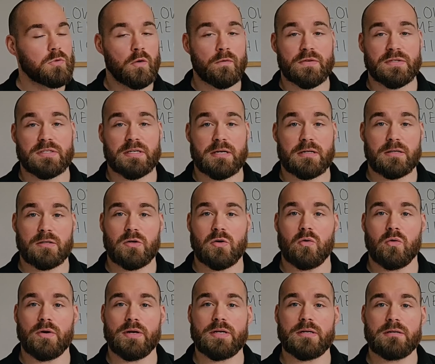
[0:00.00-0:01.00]
Other side of the
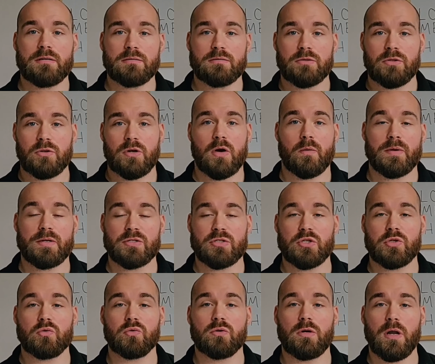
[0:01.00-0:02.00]
coin, you go in
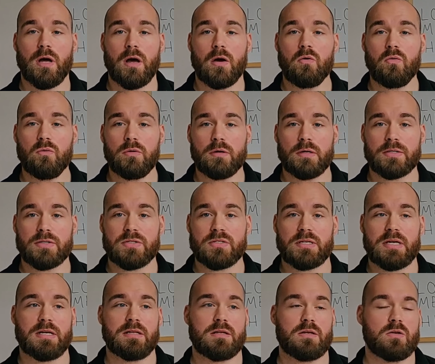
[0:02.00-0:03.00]
too low and
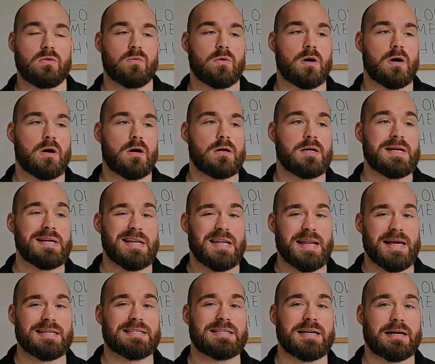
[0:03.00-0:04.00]
say that you are
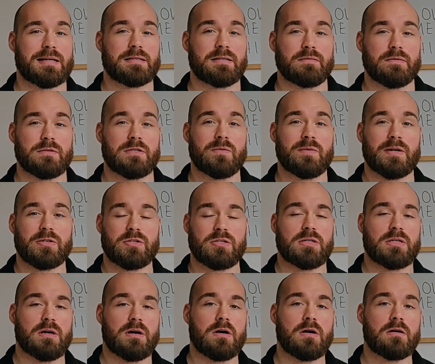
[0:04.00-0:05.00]
less active than you
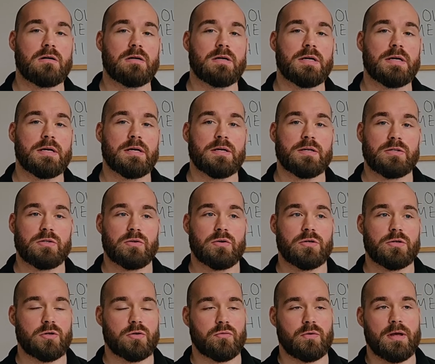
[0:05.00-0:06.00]
actually are, you're
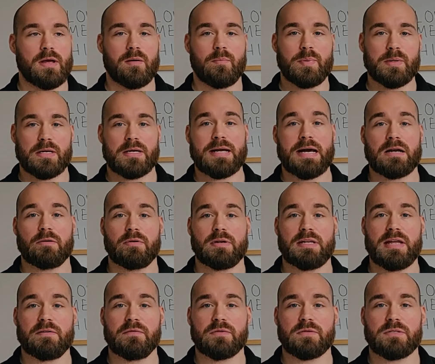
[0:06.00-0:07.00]
going to create a bigger calorie
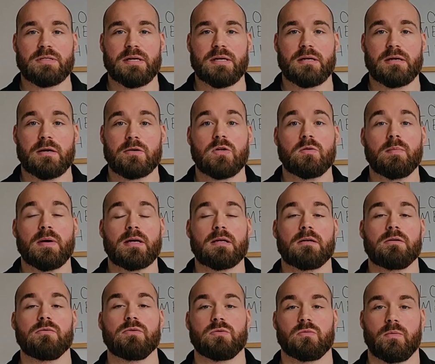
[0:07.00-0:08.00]
deficit and you may
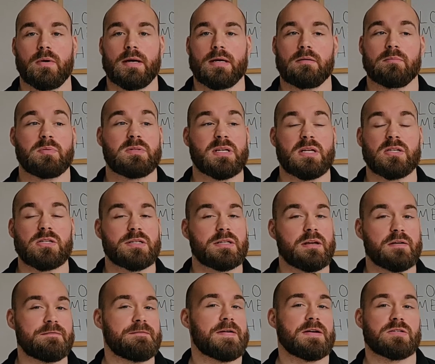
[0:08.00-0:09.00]
lose weight, potentially
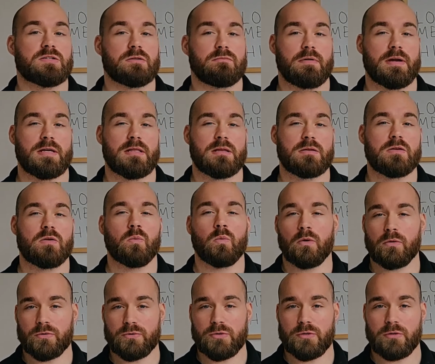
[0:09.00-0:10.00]
at a faster rate than you
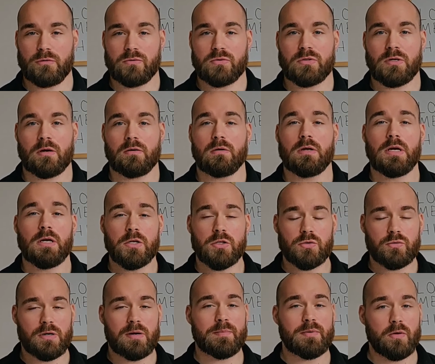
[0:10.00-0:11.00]
want to. So
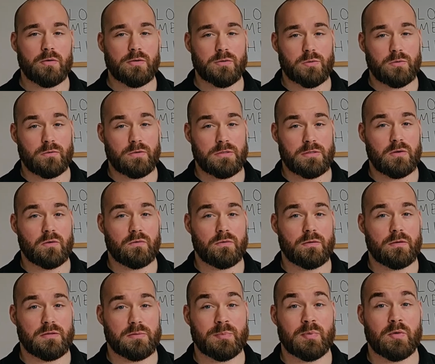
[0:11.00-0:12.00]
try and be honest with yourself
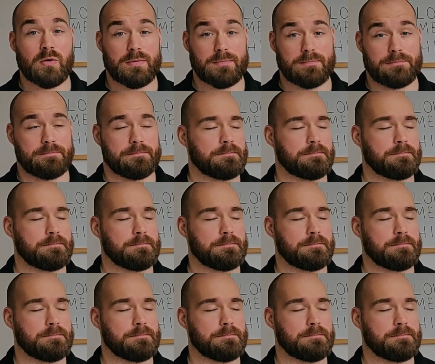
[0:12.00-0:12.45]
at this point.